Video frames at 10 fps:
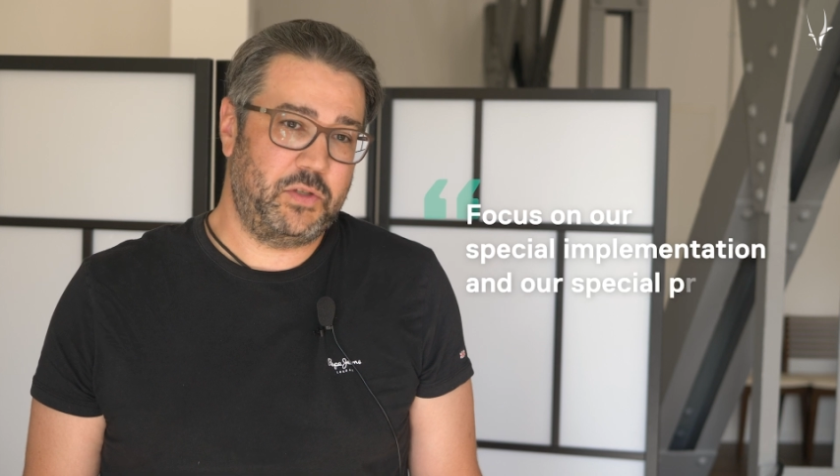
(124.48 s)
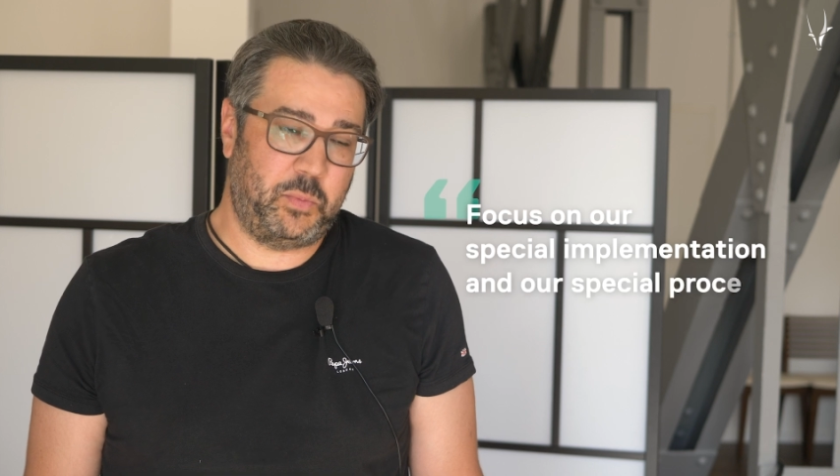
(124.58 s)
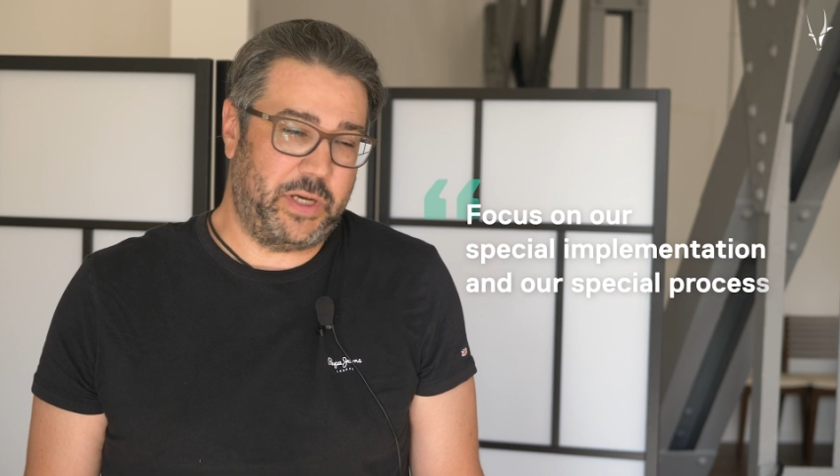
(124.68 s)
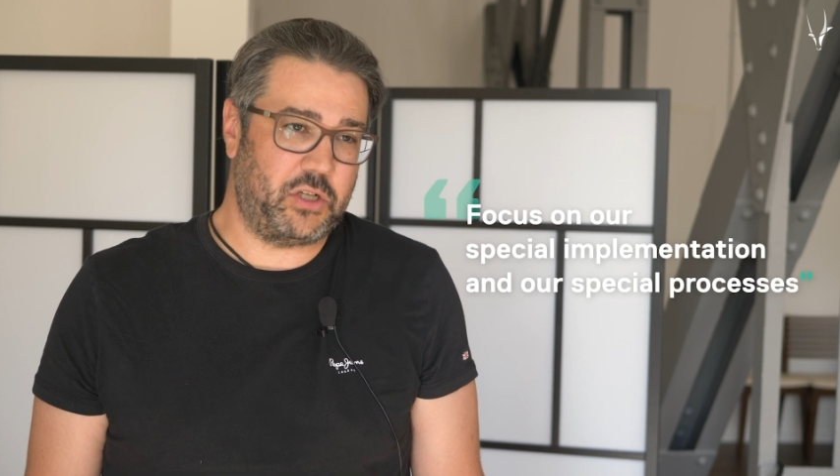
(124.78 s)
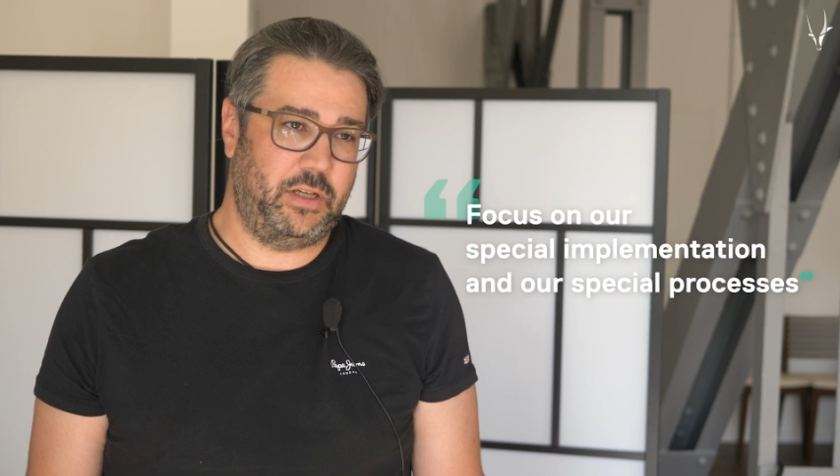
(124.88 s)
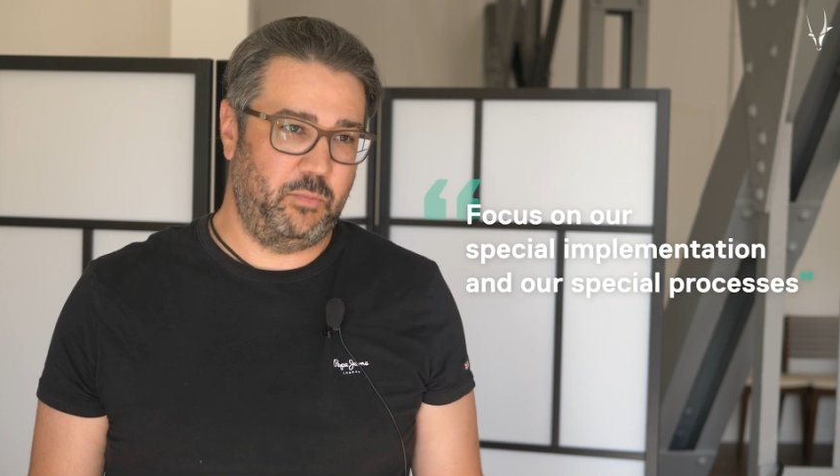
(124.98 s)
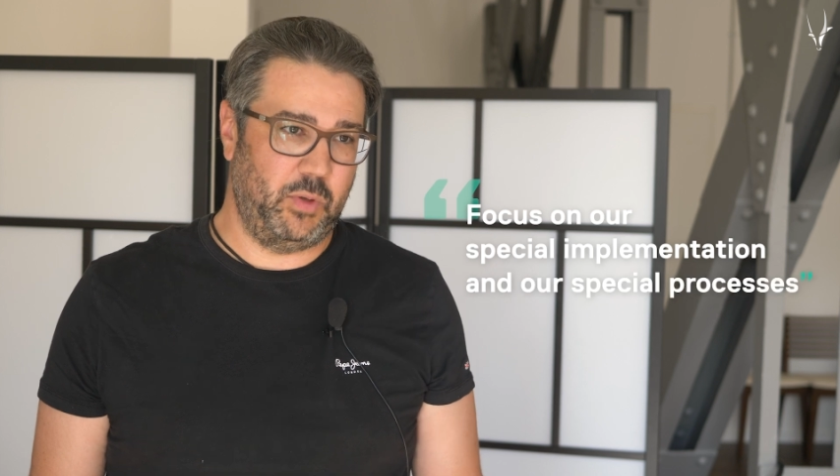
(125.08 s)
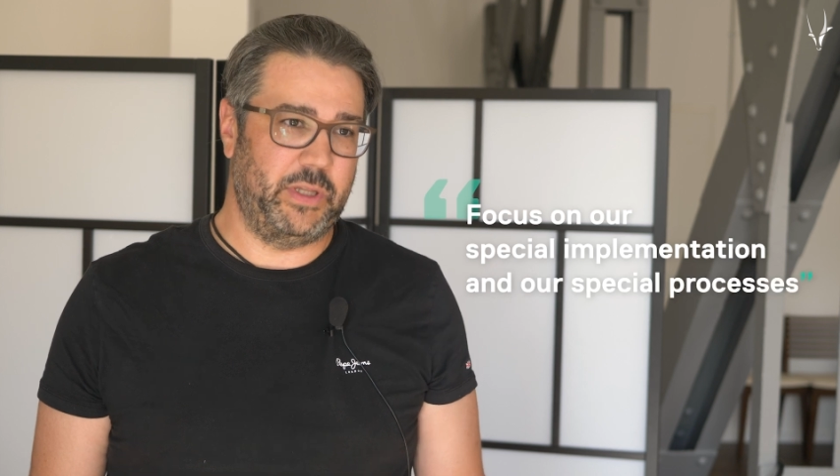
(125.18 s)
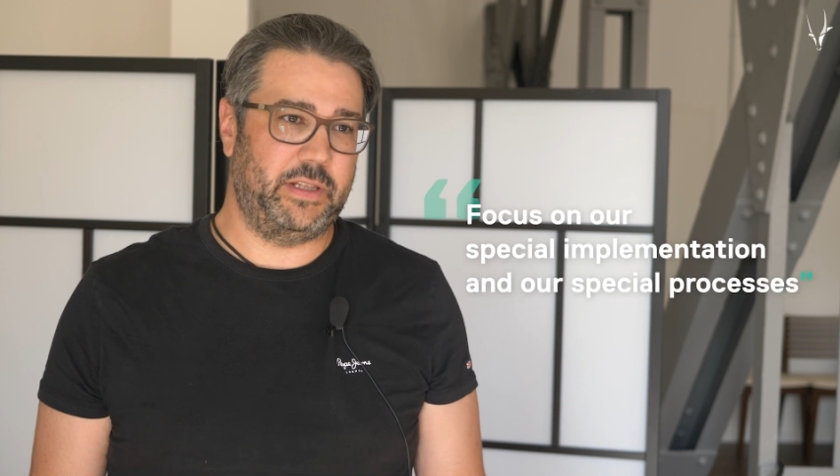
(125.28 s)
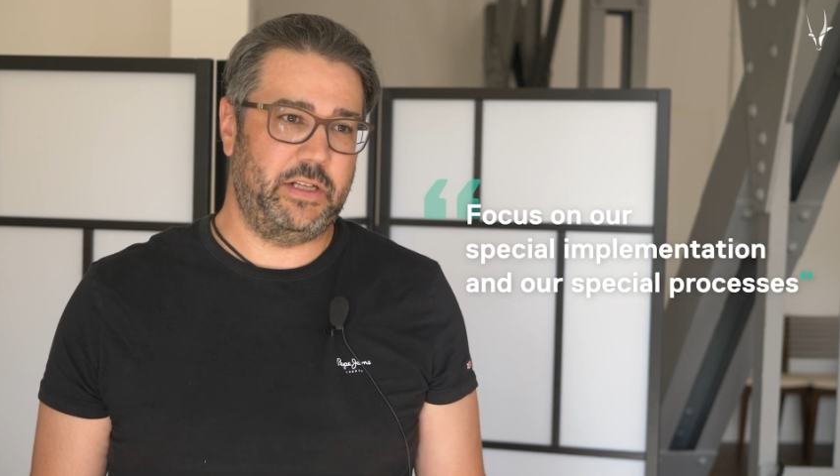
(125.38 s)
special
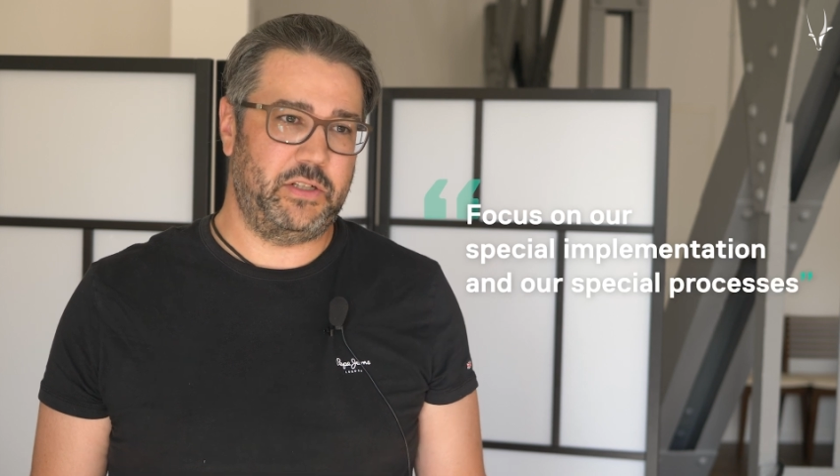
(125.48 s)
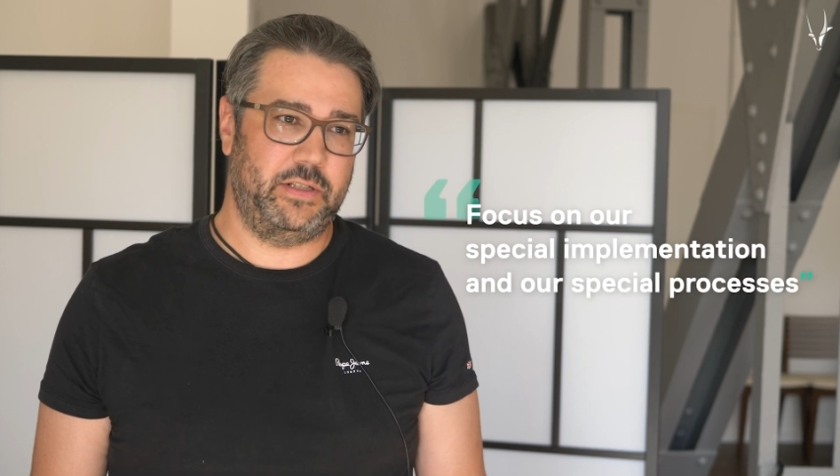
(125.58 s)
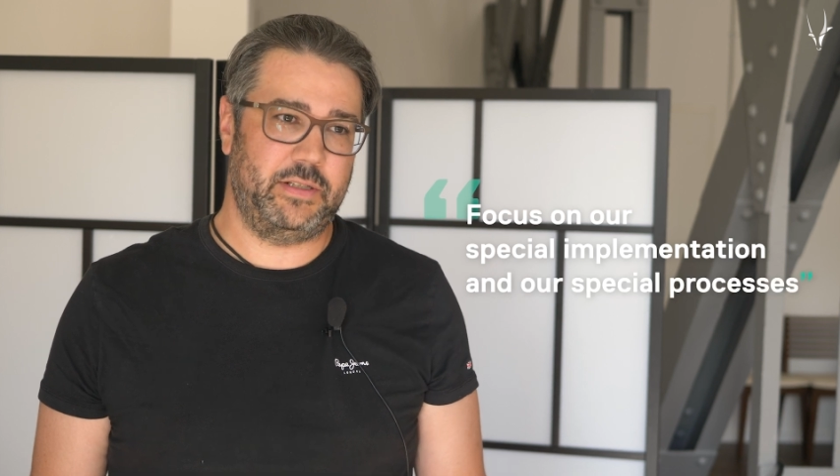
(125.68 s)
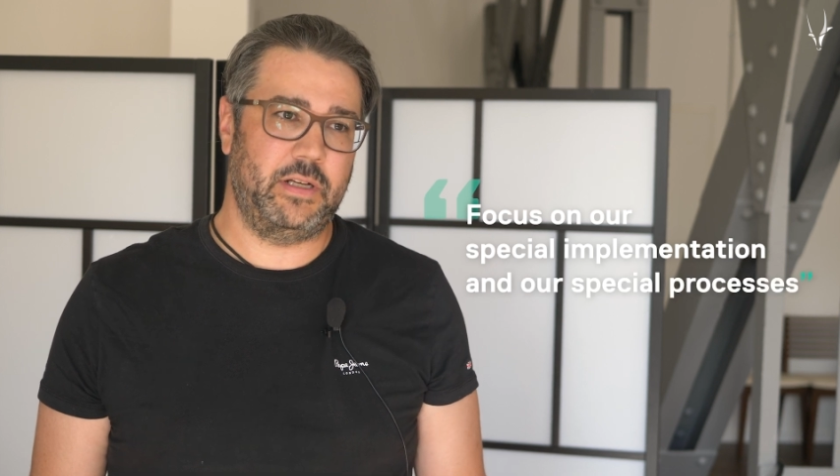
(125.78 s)
implementations